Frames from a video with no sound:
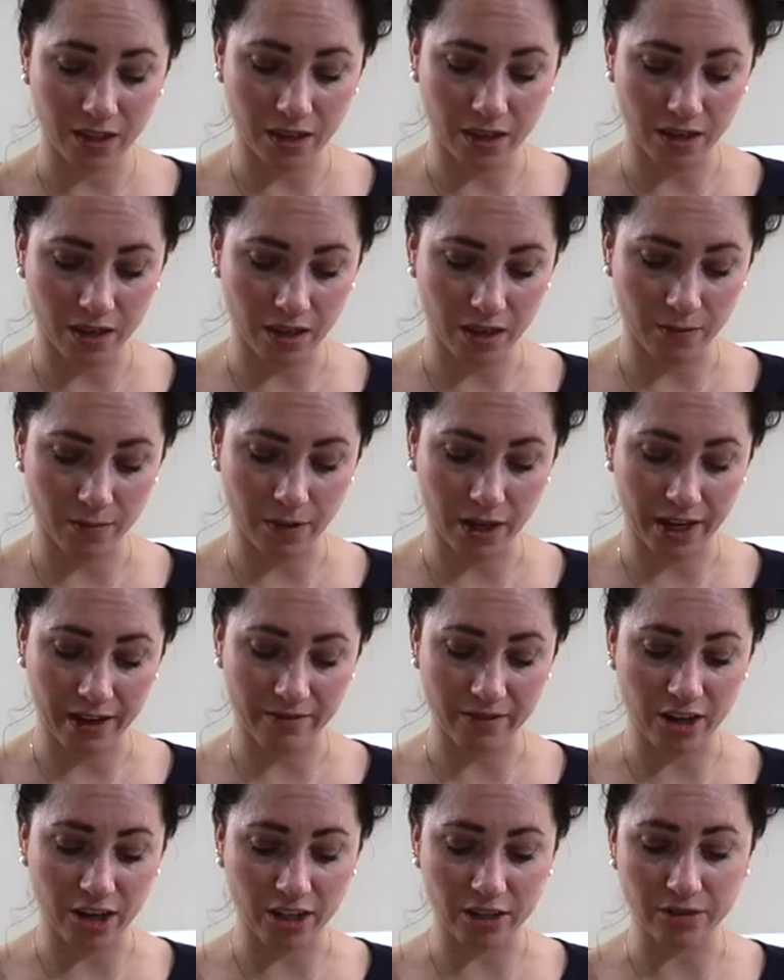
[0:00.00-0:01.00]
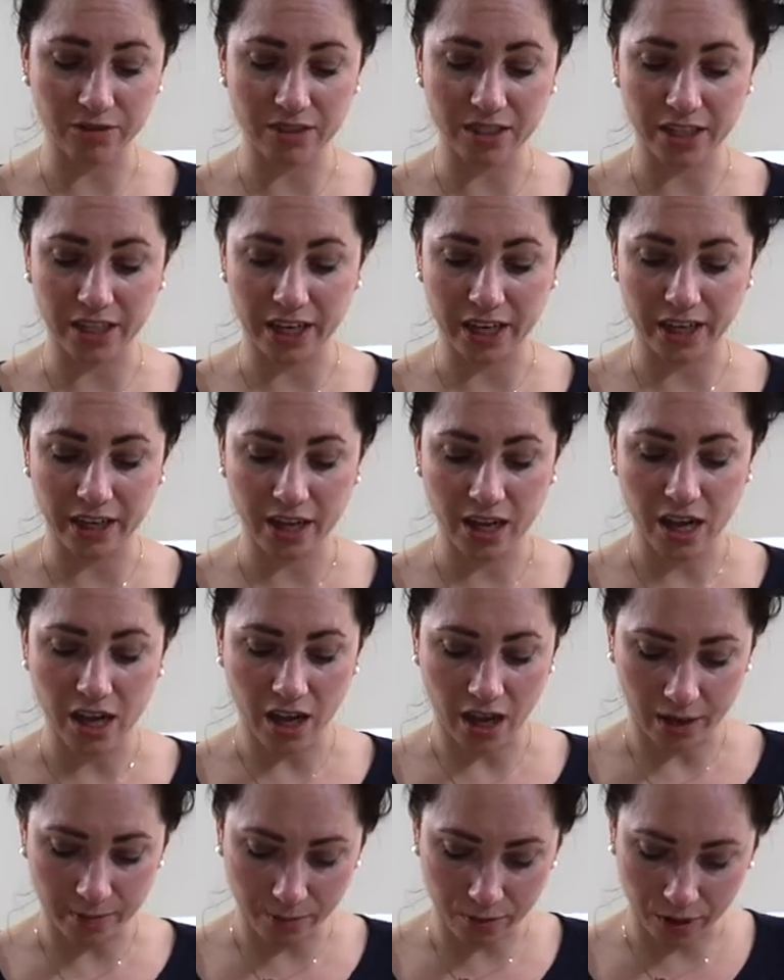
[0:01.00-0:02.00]
I have not used it yet.
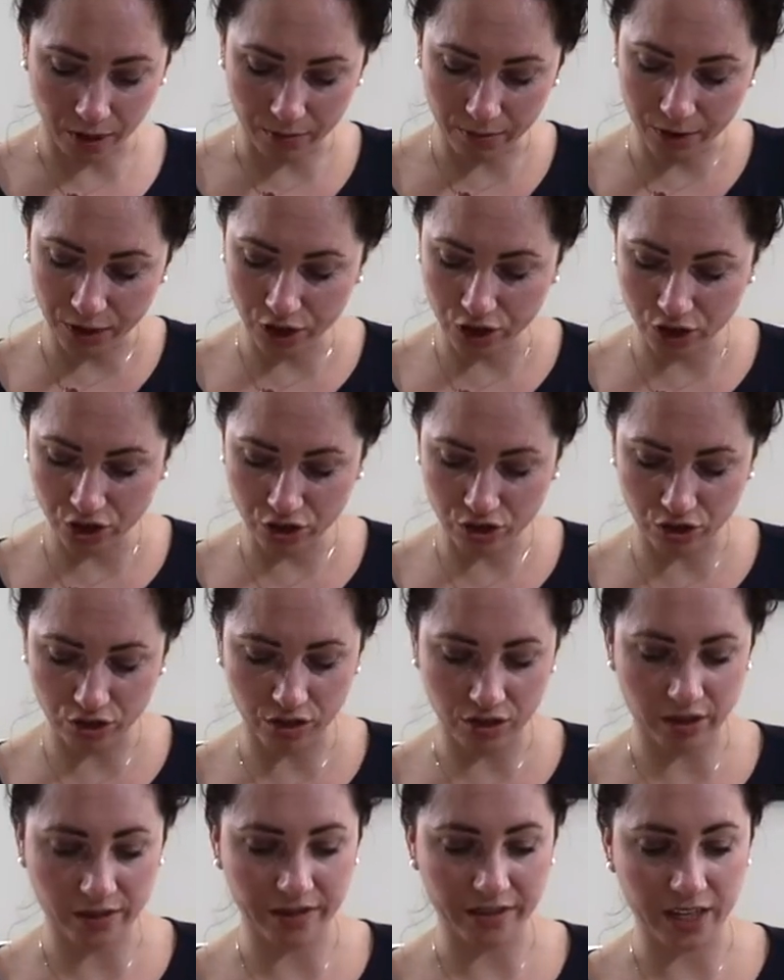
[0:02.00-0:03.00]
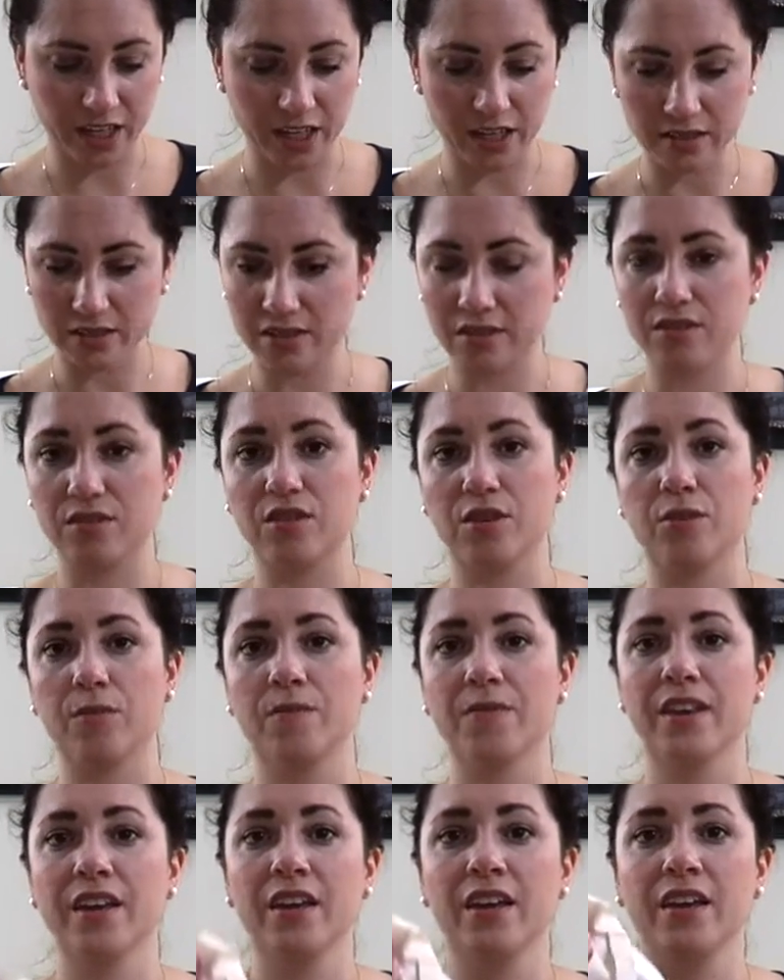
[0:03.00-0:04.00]
I probably should on these. So
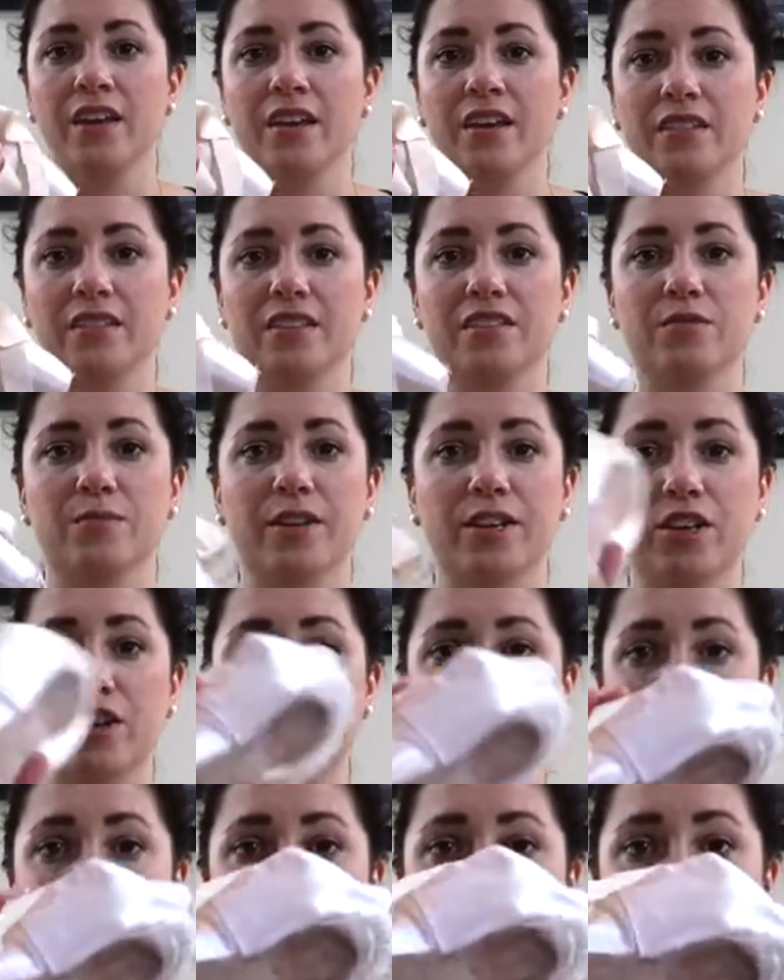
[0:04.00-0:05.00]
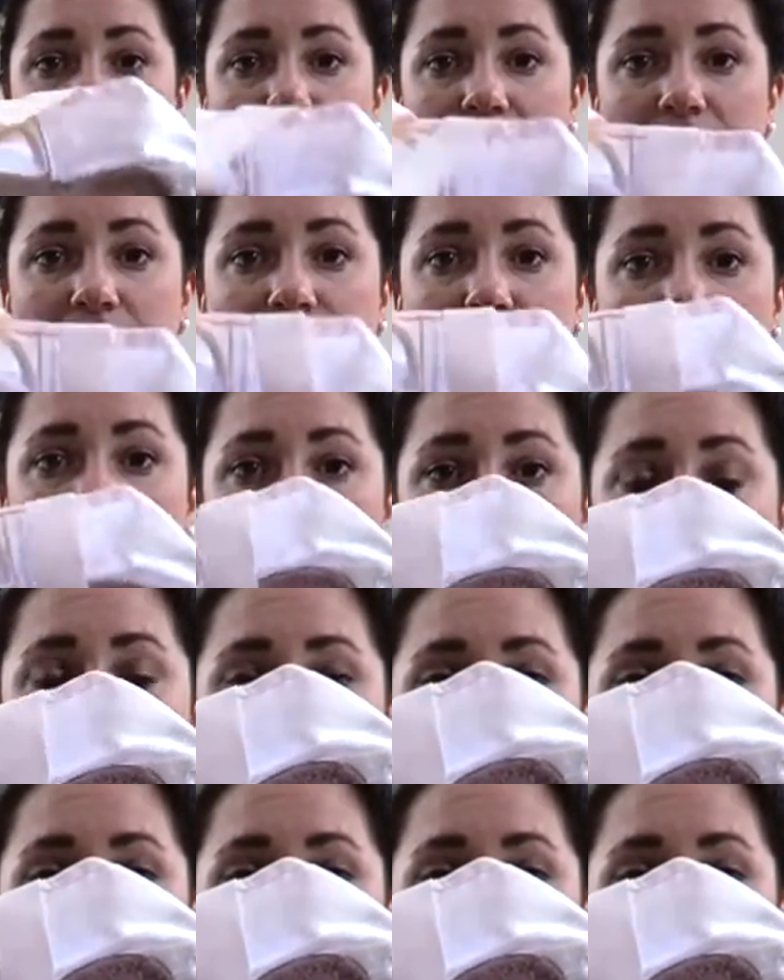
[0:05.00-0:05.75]
these are my current pair of Suffolks.